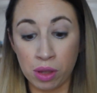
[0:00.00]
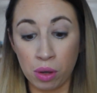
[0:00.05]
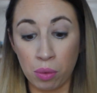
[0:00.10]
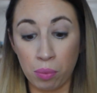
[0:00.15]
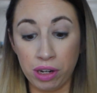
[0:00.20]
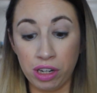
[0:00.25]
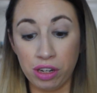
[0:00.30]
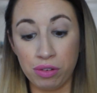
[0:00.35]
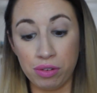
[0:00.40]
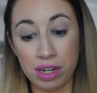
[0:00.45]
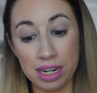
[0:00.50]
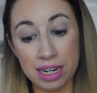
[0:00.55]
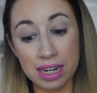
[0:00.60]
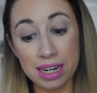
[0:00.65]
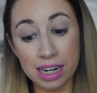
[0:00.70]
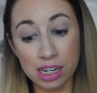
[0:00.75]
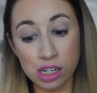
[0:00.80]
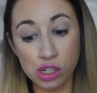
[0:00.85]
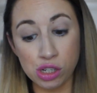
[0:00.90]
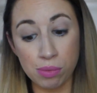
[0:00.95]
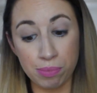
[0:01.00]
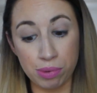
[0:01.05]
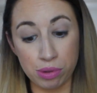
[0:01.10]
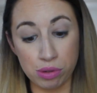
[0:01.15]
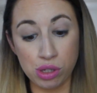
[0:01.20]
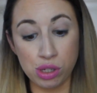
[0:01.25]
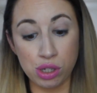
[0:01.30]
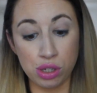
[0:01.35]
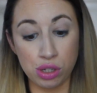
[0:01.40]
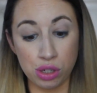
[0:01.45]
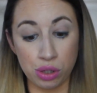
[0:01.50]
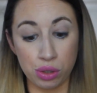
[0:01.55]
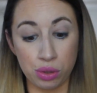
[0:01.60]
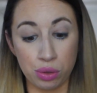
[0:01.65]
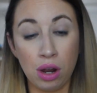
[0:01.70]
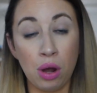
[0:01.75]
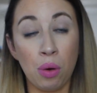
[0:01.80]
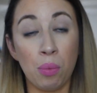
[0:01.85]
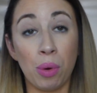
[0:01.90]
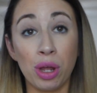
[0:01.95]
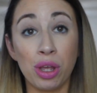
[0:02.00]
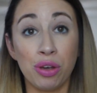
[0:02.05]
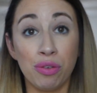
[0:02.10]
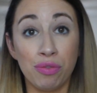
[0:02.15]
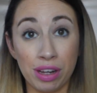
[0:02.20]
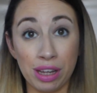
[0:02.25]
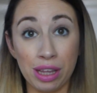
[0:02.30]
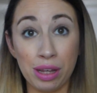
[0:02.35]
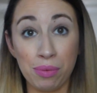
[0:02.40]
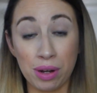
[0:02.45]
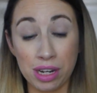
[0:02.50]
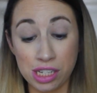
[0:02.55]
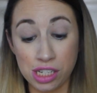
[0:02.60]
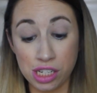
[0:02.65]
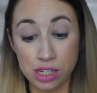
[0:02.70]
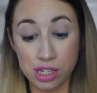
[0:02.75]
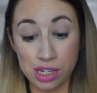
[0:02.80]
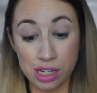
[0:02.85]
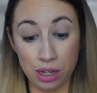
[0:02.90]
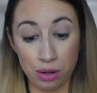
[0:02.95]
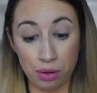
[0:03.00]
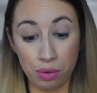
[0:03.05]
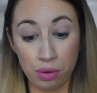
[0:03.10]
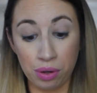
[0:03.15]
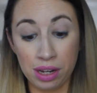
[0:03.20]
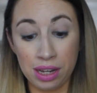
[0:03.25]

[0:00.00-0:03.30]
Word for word: When you need an extra boost to do what you really want to do,